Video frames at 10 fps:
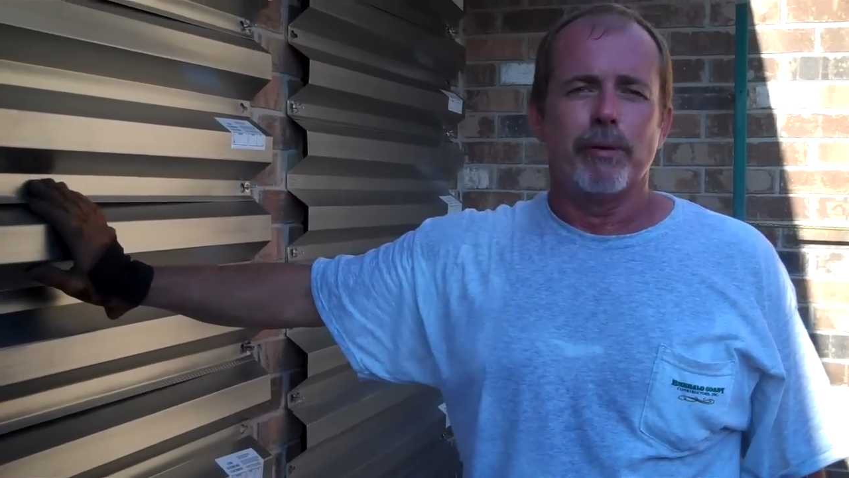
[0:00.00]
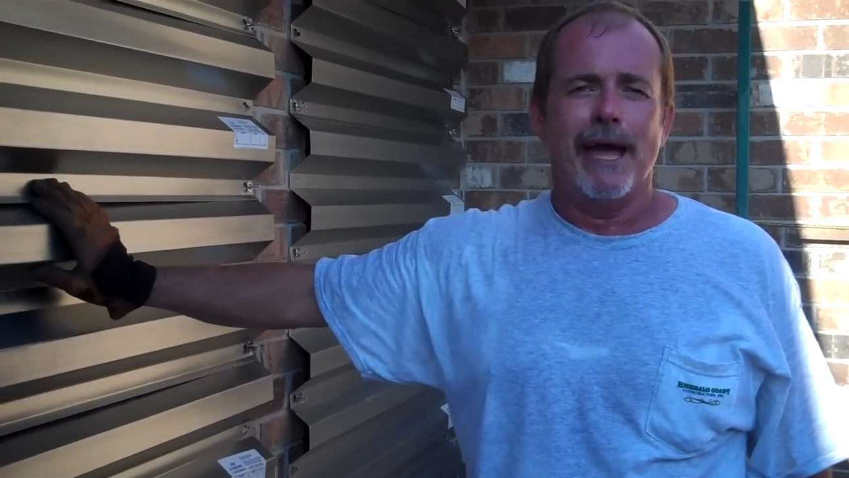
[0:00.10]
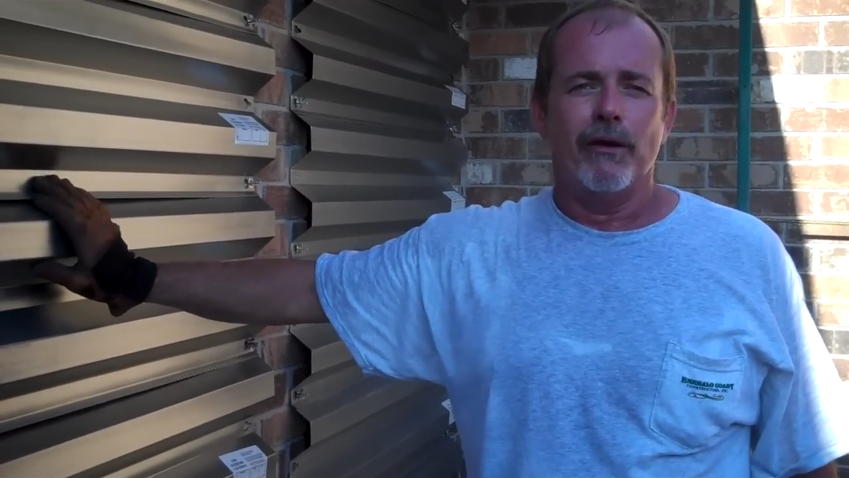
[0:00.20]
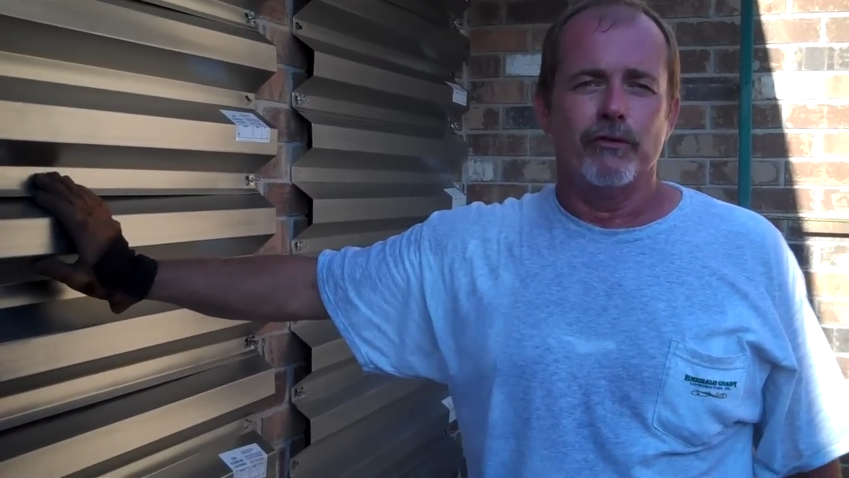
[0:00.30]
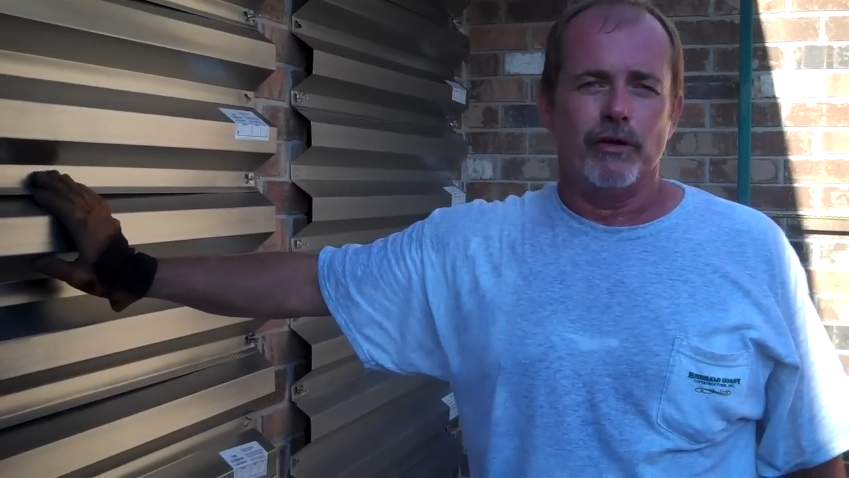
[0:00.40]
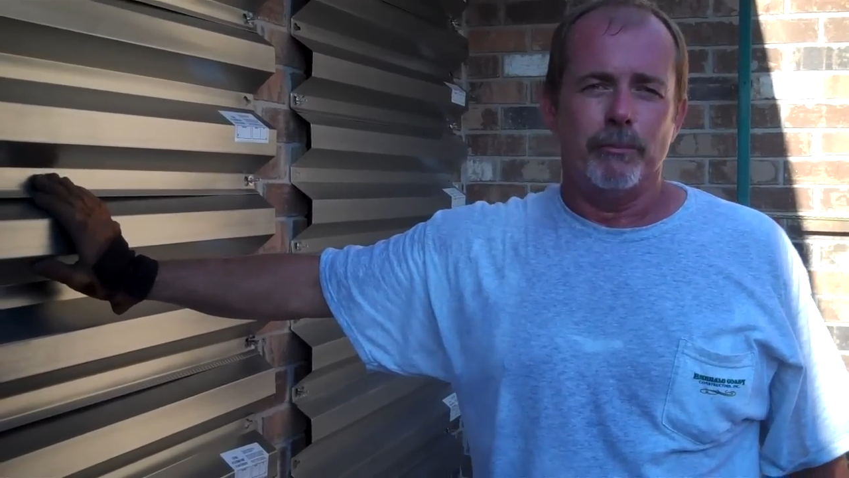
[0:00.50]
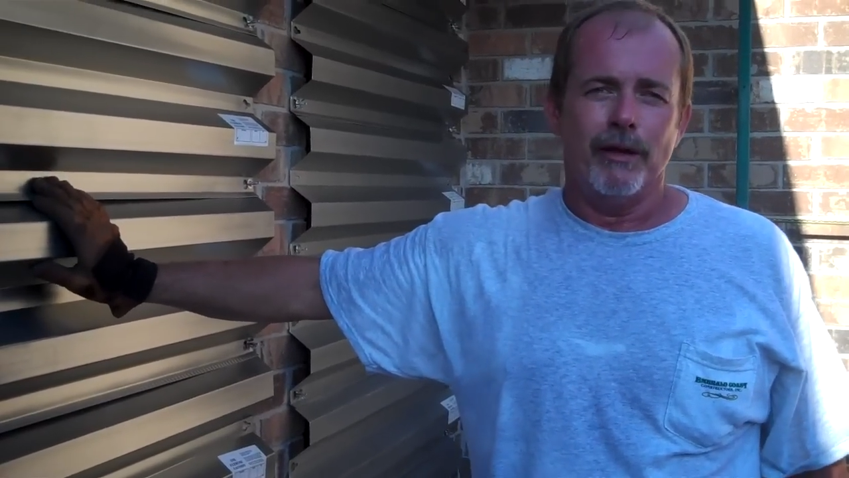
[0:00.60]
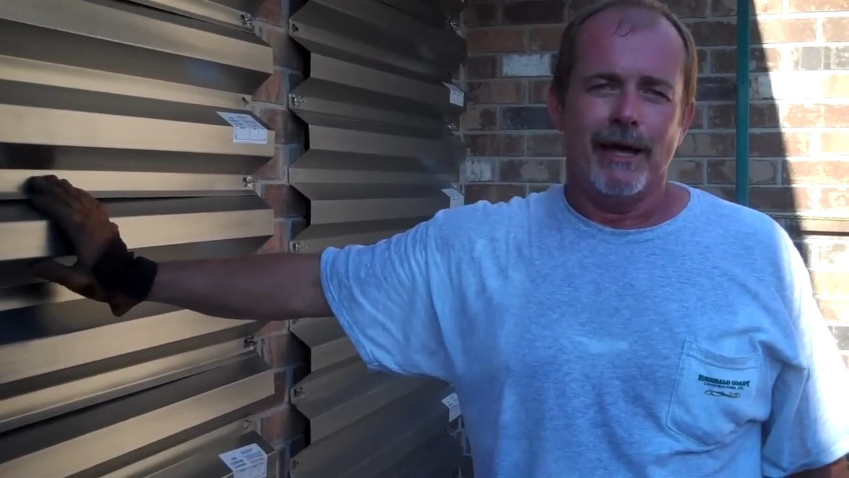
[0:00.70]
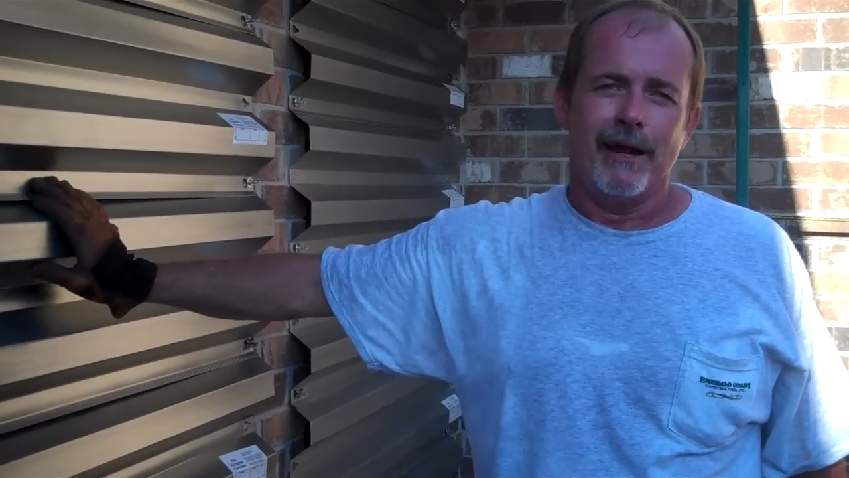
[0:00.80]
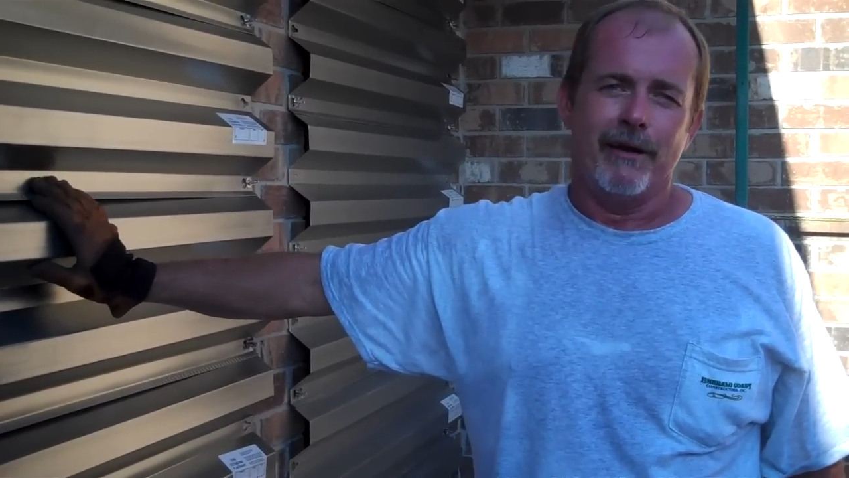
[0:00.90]
panels up a
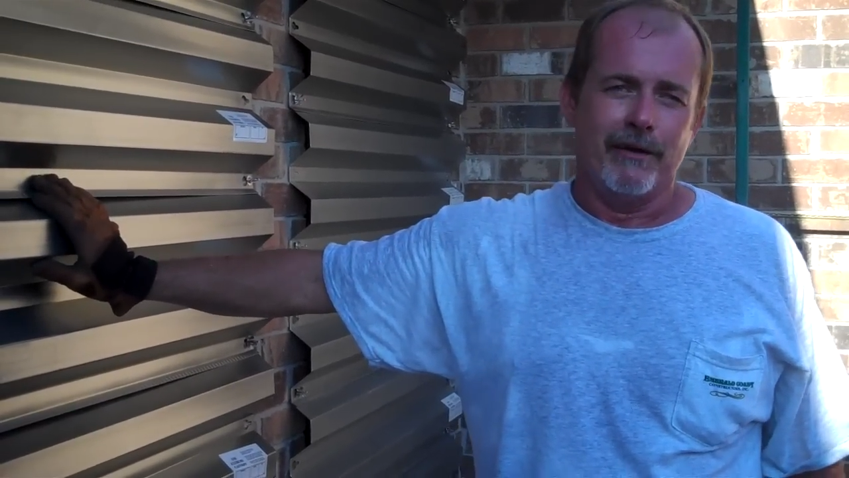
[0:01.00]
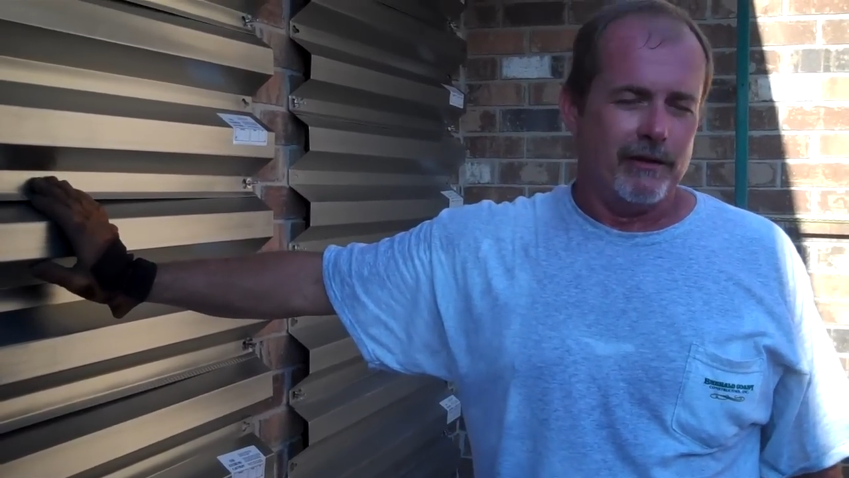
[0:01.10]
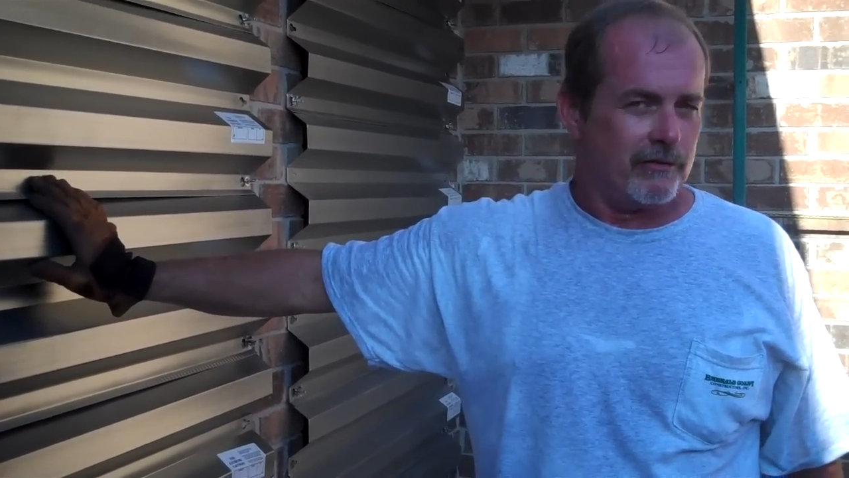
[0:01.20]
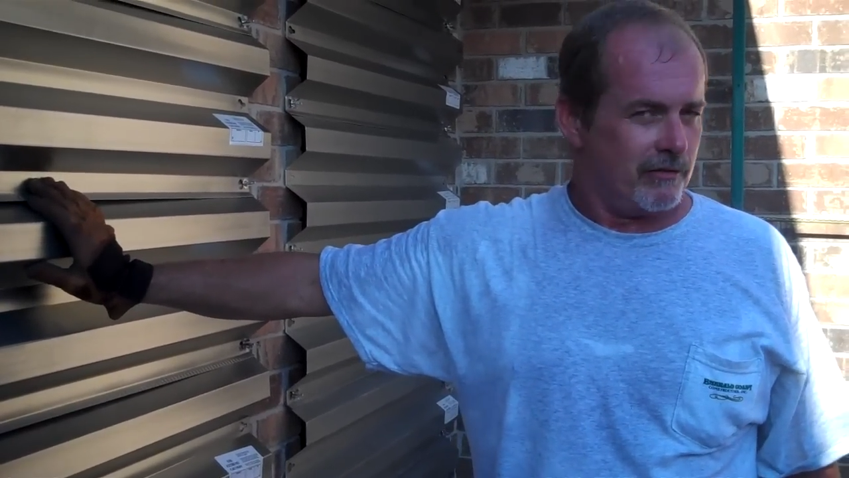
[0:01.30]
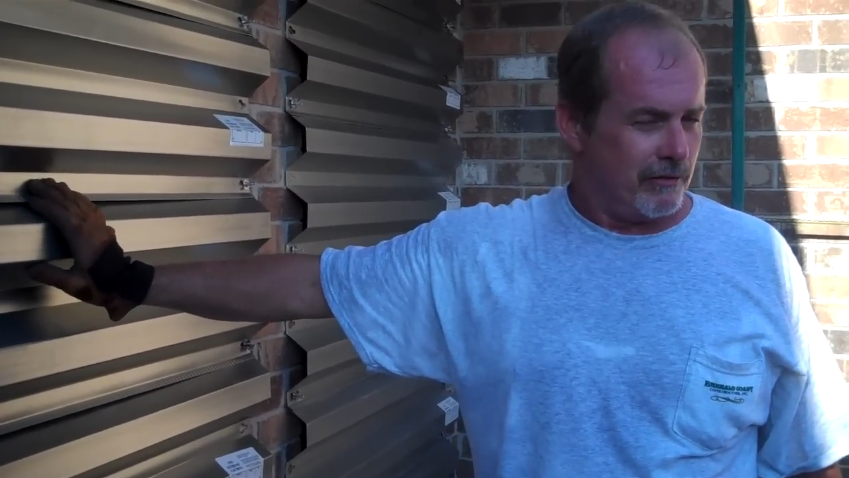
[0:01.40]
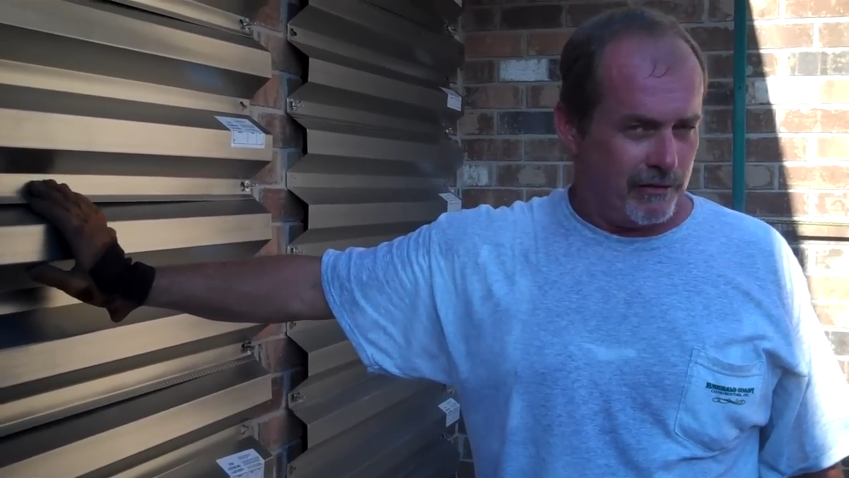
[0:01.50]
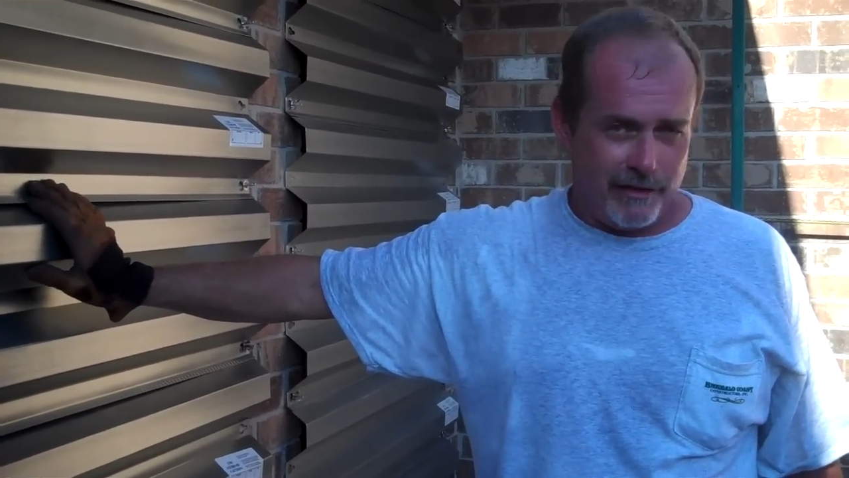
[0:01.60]
ladder and it's